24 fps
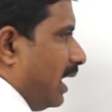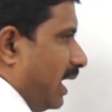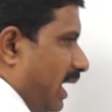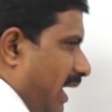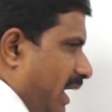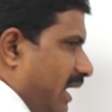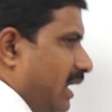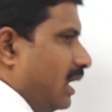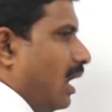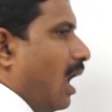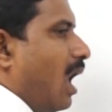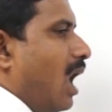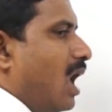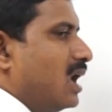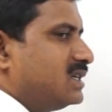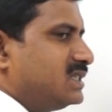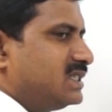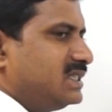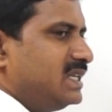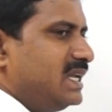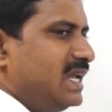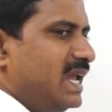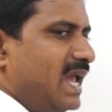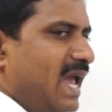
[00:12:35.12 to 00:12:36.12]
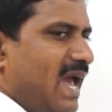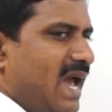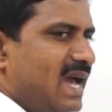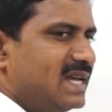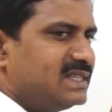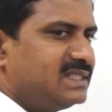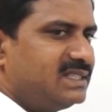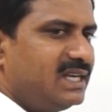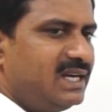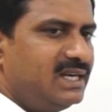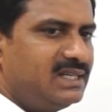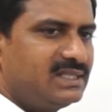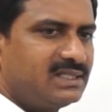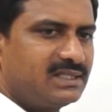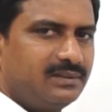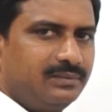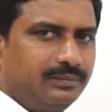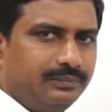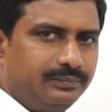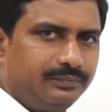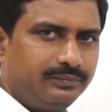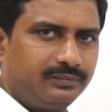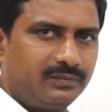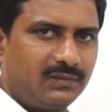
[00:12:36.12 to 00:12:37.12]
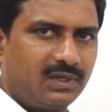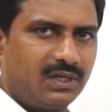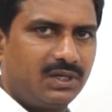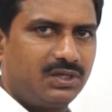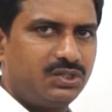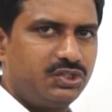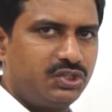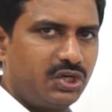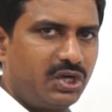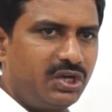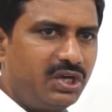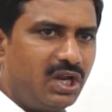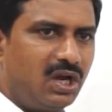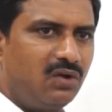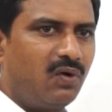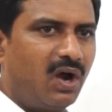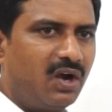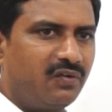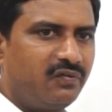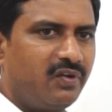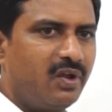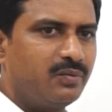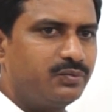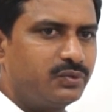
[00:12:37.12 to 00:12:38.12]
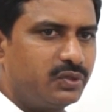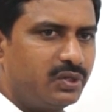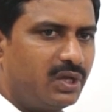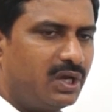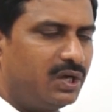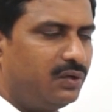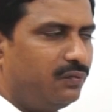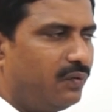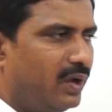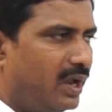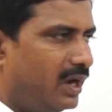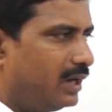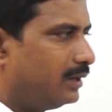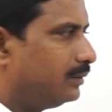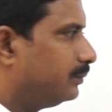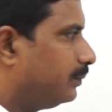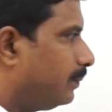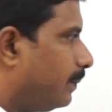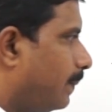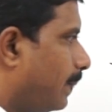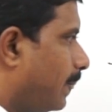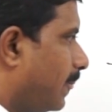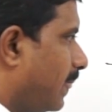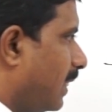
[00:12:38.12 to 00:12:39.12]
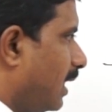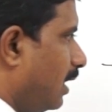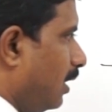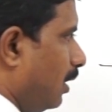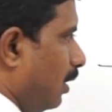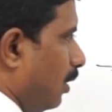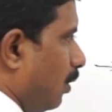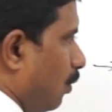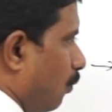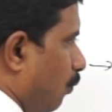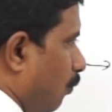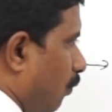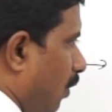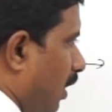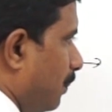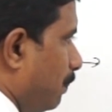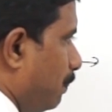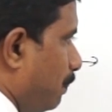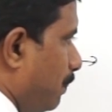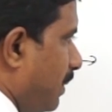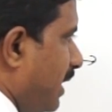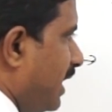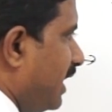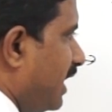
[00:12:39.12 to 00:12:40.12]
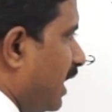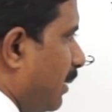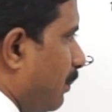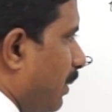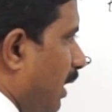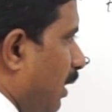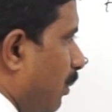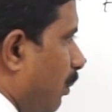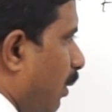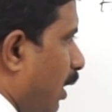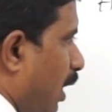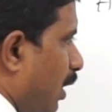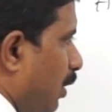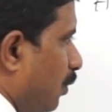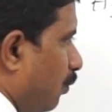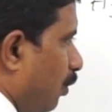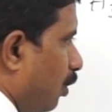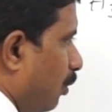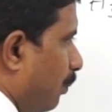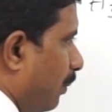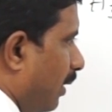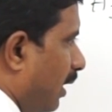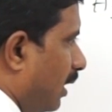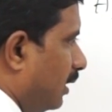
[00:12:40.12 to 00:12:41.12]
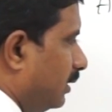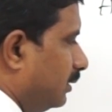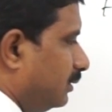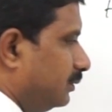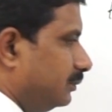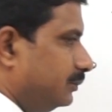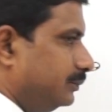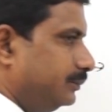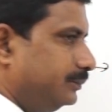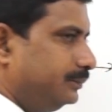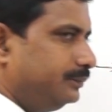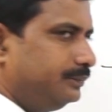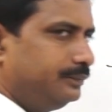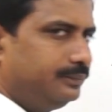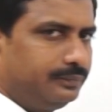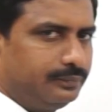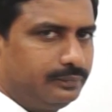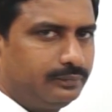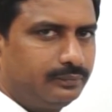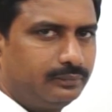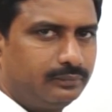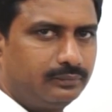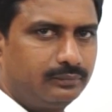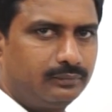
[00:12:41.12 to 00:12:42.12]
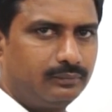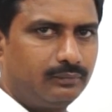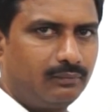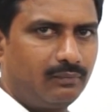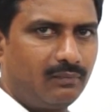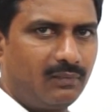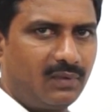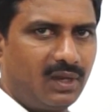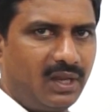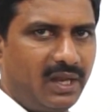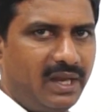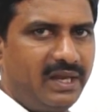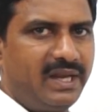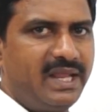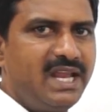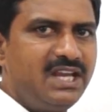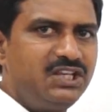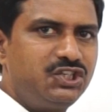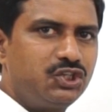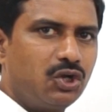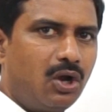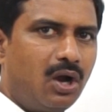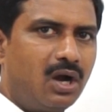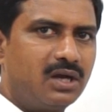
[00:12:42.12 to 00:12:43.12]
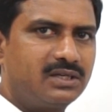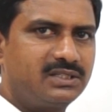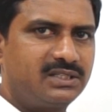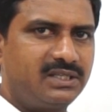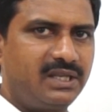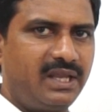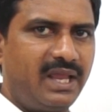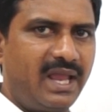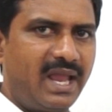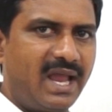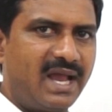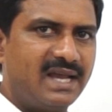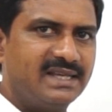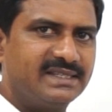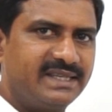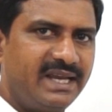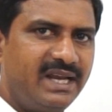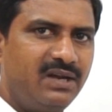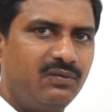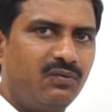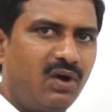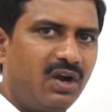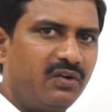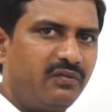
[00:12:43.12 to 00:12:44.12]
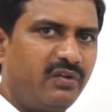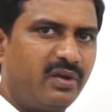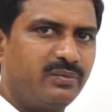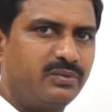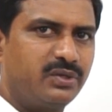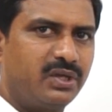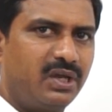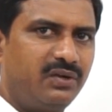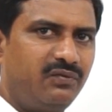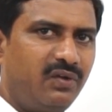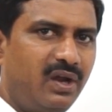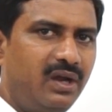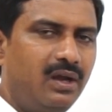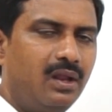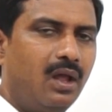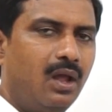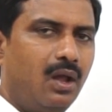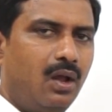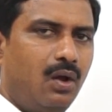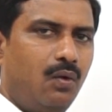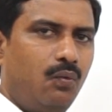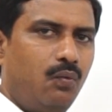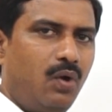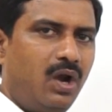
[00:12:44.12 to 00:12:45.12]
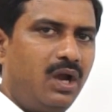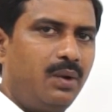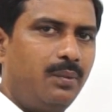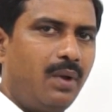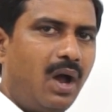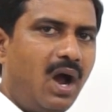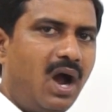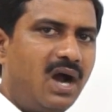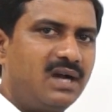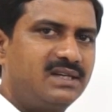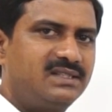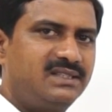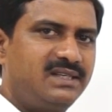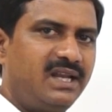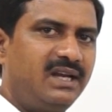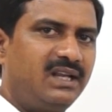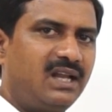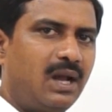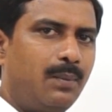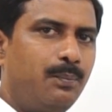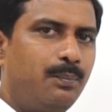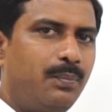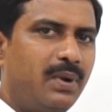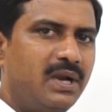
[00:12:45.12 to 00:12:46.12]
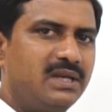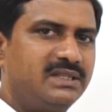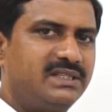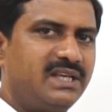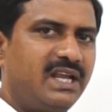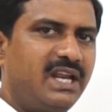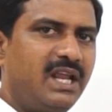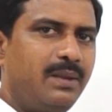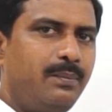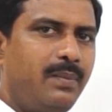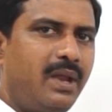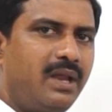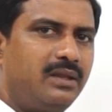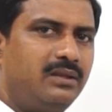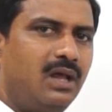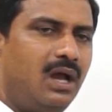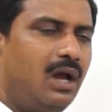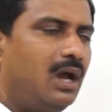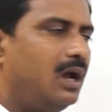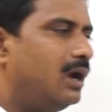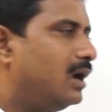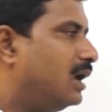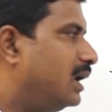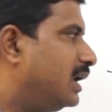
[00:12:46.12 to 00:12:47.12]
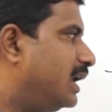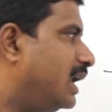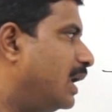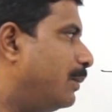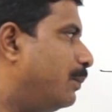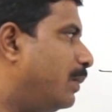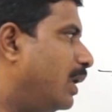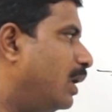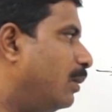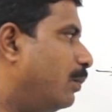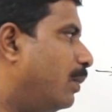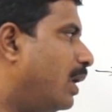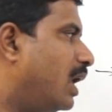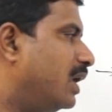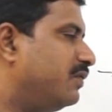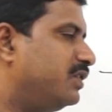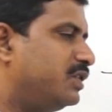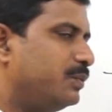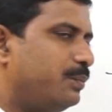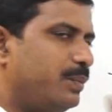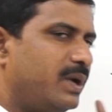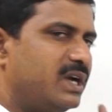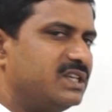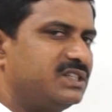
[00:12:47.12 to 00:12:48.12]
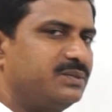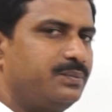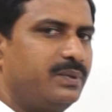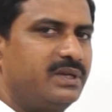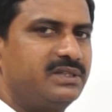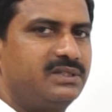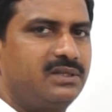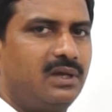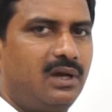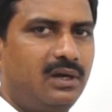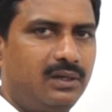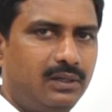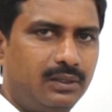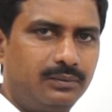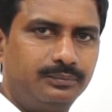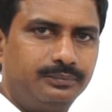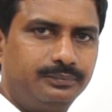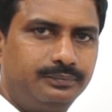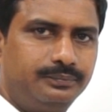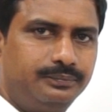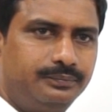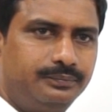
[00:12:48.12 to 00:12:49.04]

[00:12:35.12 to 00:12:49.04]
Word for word: in oxy acids, general what we observe that one P double bond O bond. In each oxy acid, what we observe that one oxygen compulsory make the double bond with phosphorus atom.